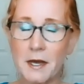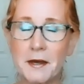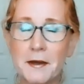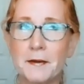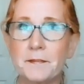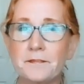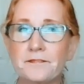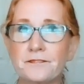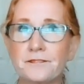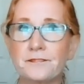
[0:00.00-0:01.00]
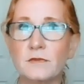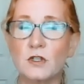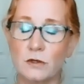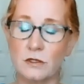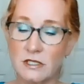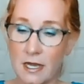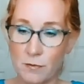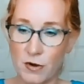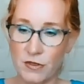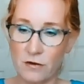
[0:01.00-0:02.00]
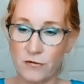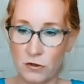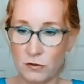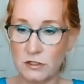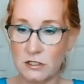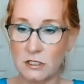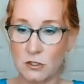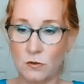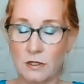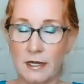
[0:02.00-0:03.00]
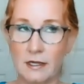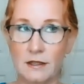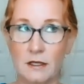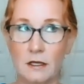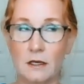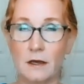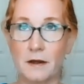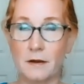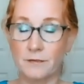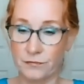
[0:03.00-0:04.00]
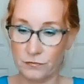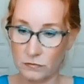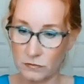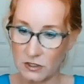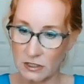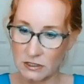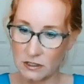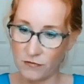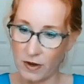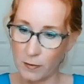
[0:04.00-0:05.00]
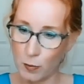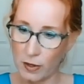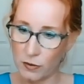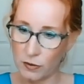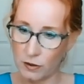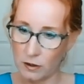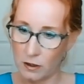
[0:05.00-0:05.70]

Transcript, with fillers: Um, so, sidebar there for those that don't like the um, taste of the fiber powder.